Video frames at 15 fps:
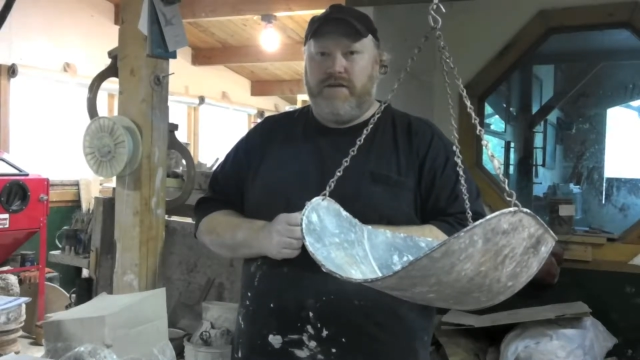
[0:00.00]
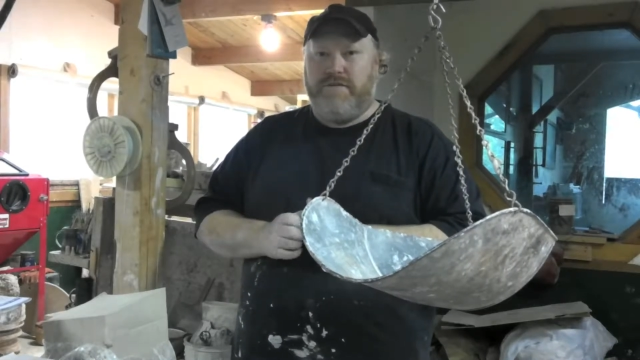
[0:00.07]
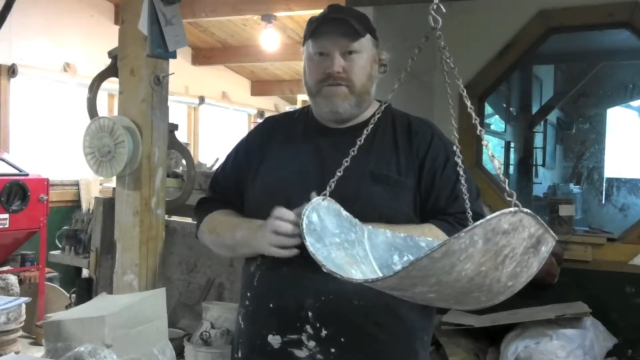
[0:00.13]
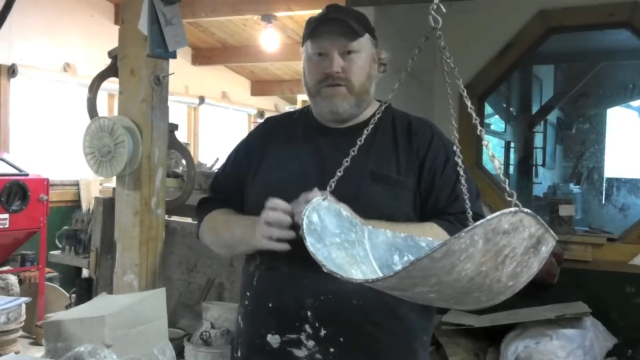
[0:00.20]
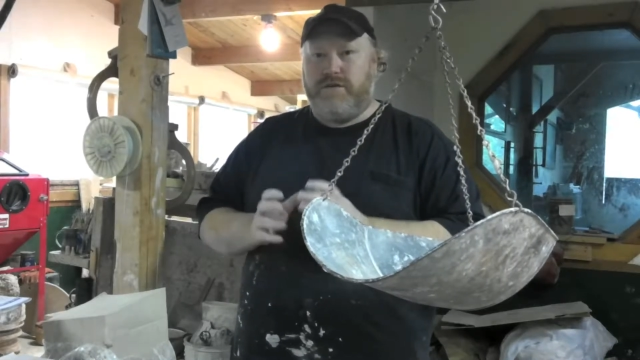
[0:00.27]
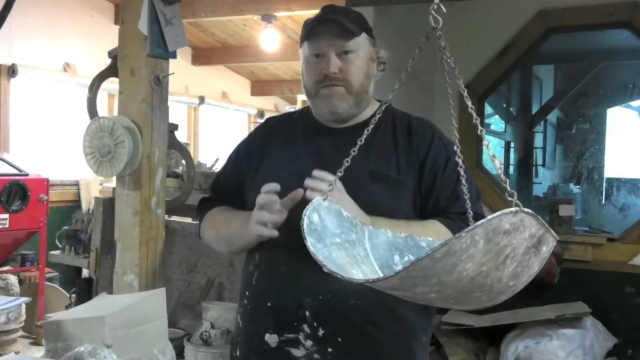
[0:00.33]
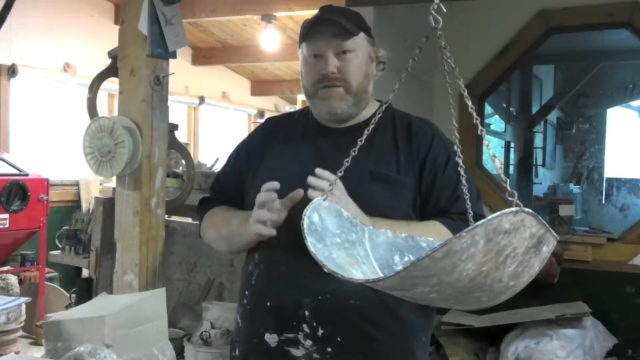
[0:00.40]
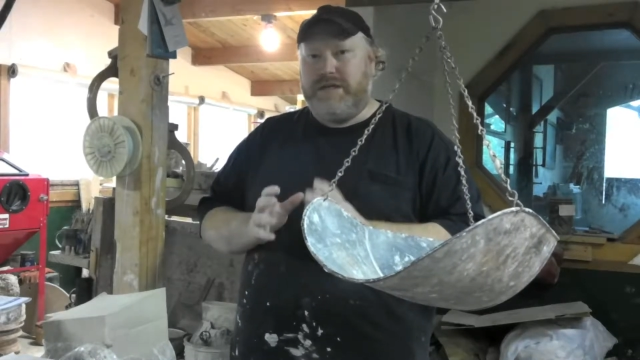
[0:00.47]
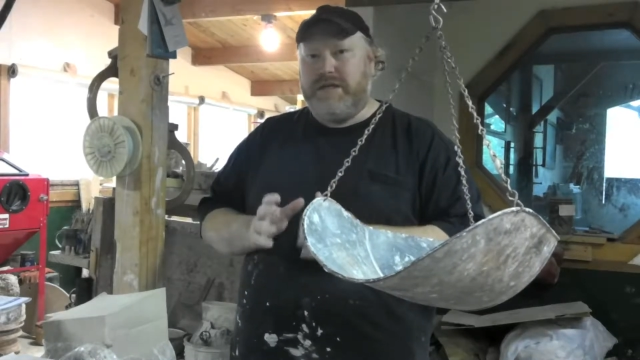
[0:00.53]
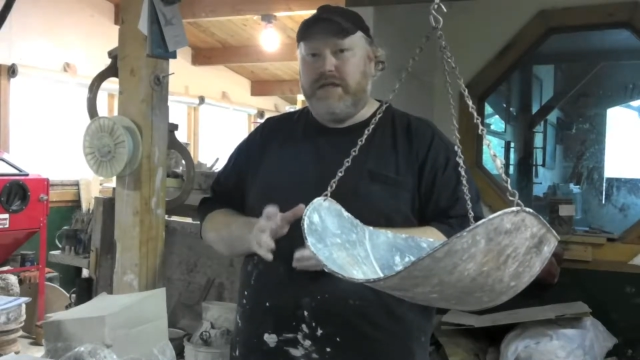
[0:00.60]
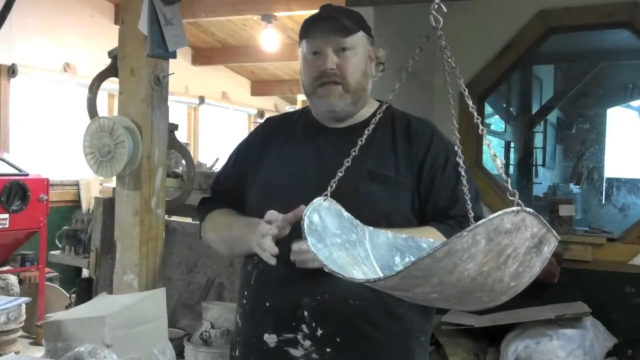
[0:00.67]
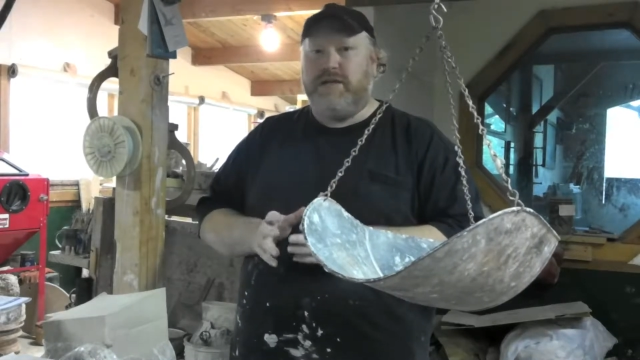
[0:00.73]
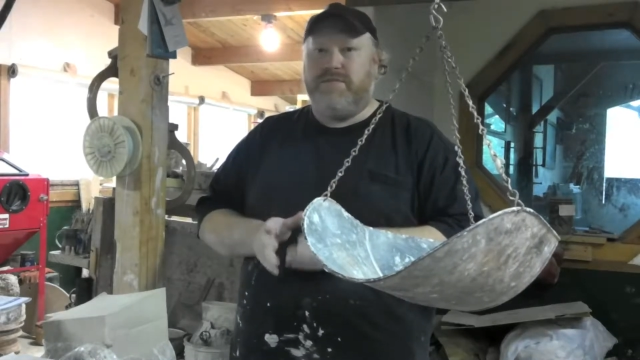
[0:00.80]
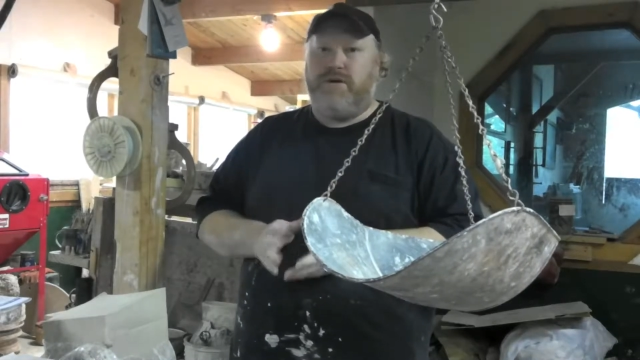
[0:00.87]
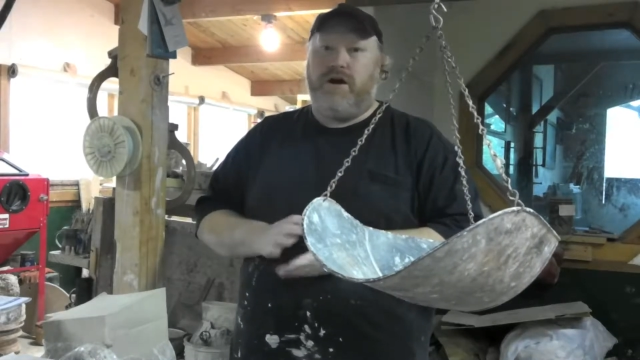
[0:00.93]
for a
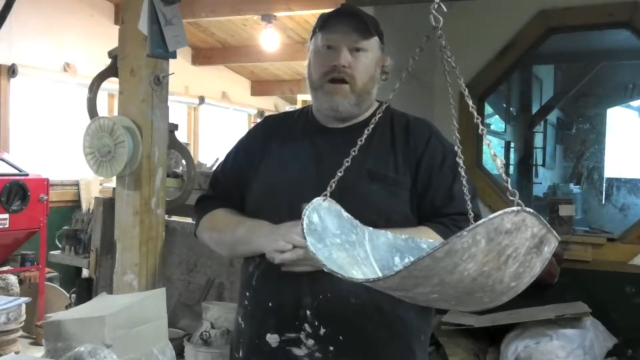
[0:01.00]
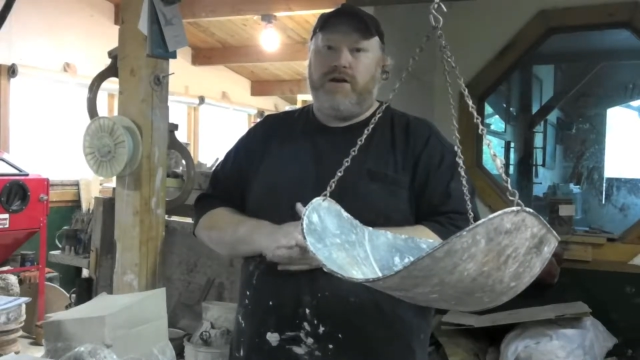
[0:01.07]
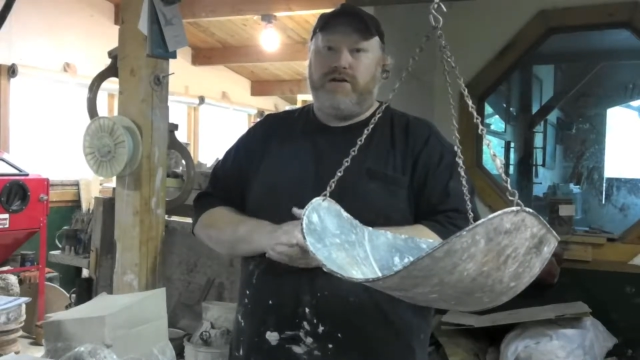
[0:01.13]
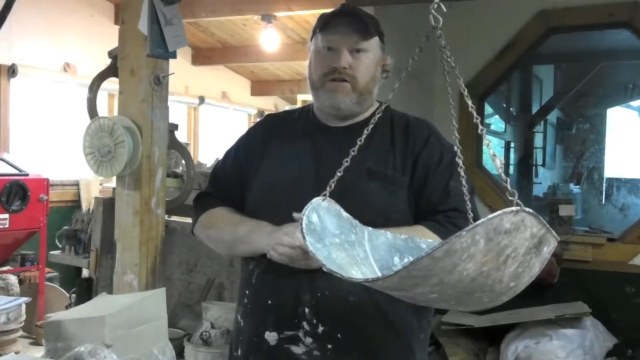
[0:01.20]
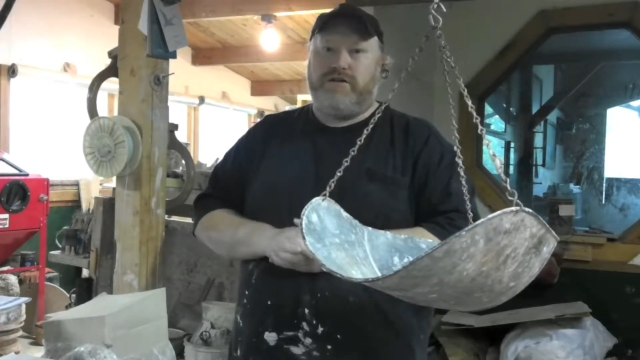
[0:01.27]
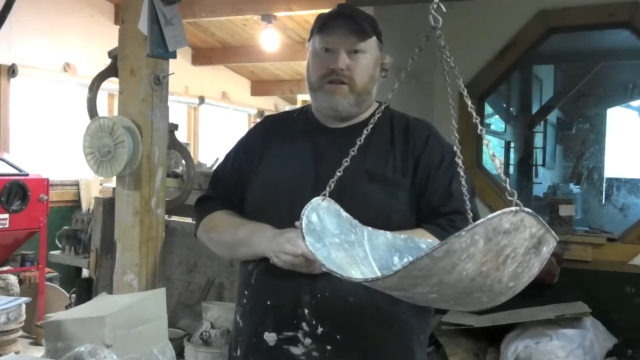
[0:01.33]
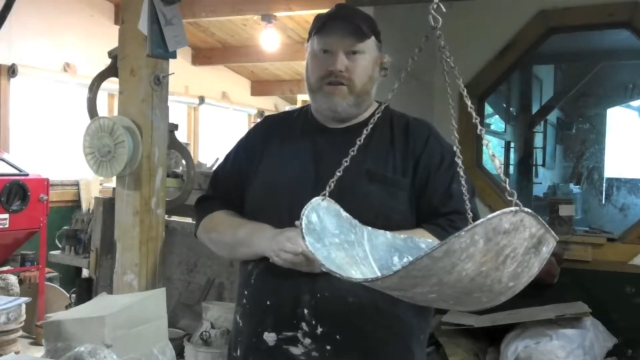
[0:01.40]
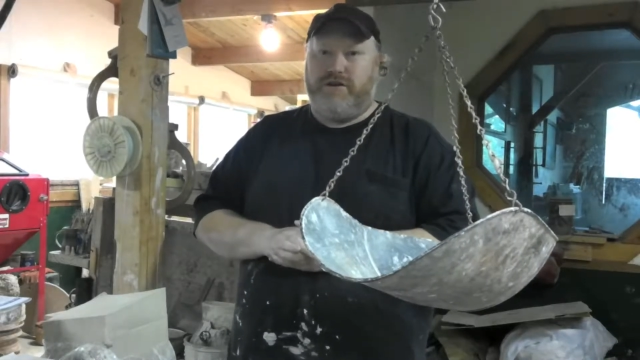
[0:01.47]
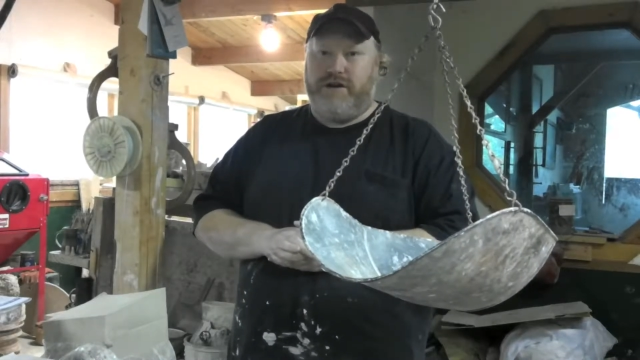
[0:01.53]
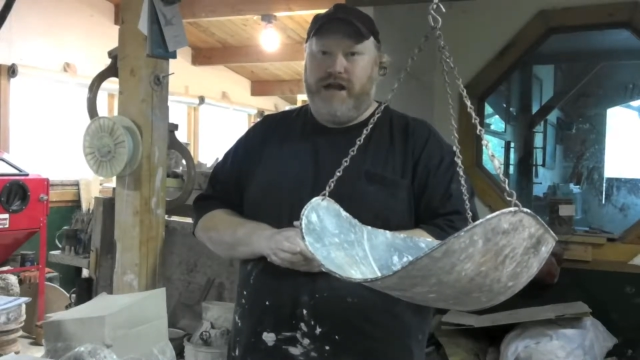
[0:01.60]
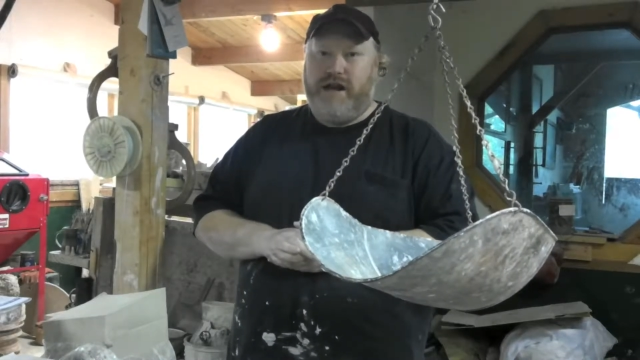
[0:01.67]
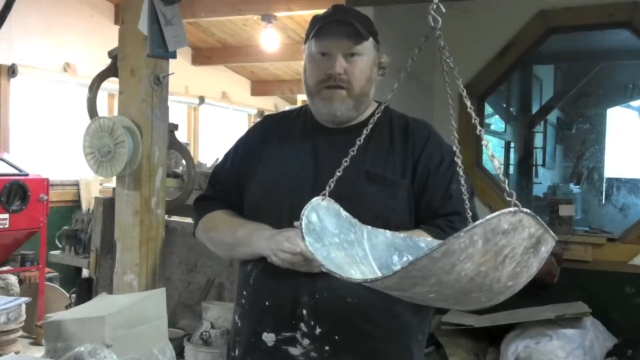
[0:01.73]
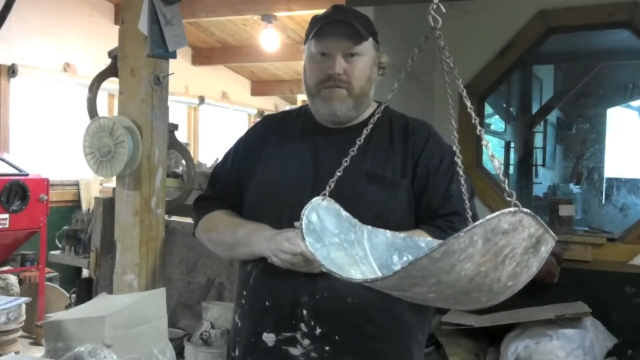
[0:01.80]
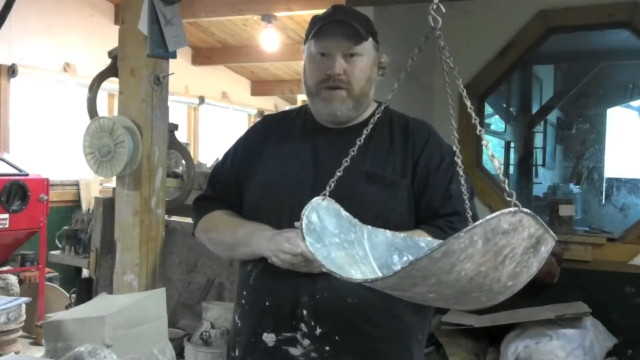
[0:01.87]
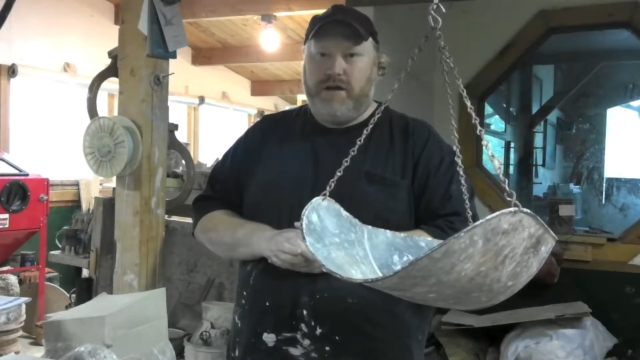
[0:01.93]
beginning potter to learn
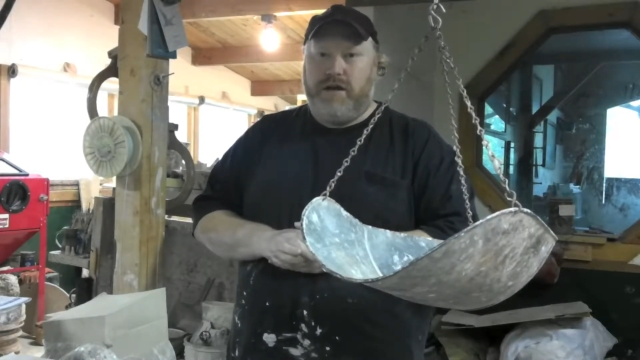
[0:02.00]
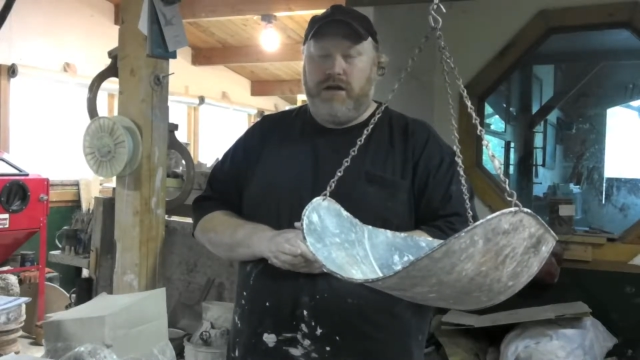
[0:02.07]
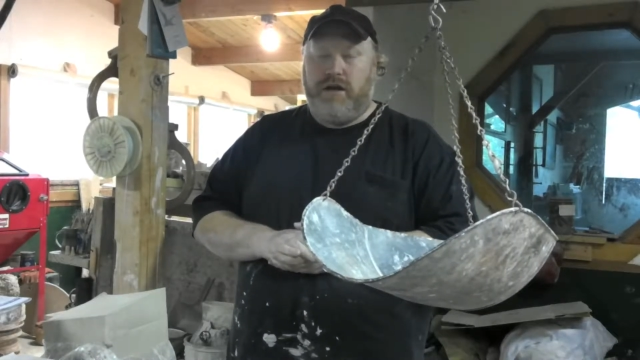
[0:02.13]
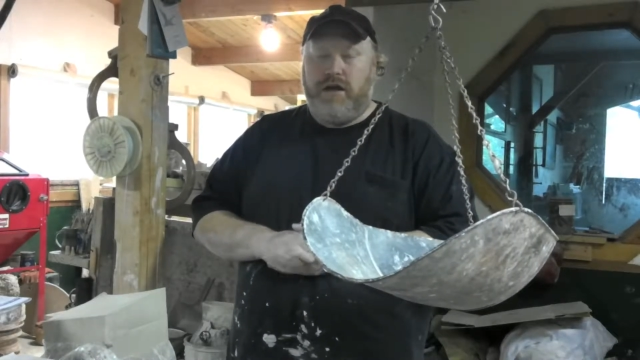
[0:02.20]
how to make.